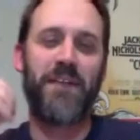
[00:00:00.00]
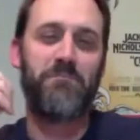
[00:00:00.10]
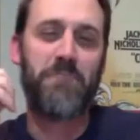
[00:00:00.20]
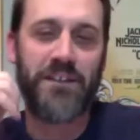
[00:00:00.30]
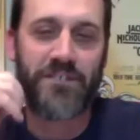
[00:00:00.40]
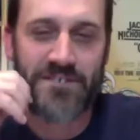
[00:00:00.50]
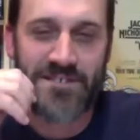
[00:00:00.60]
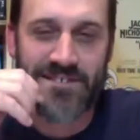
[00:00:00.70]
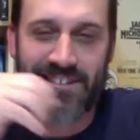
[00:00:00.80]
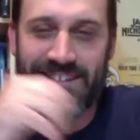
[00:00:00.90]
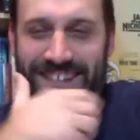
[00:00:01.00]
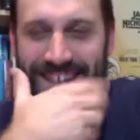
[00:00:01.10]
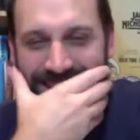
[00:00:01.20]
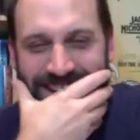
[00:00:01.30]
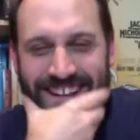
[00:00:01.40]
beards,
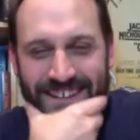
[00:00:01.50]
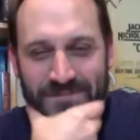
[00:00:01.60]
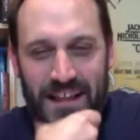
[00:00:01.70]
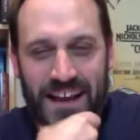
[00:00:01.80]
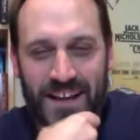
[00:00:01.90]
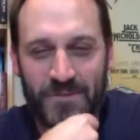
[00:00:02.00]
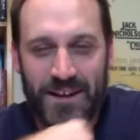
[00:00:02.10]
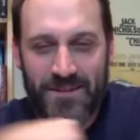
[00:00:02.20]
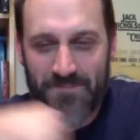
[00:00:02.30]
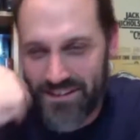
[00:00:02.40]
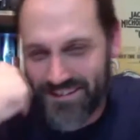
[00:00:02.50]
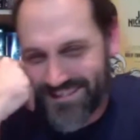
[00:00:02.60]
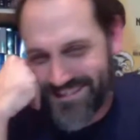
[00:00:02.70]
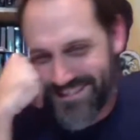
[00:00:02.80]
black and white beards.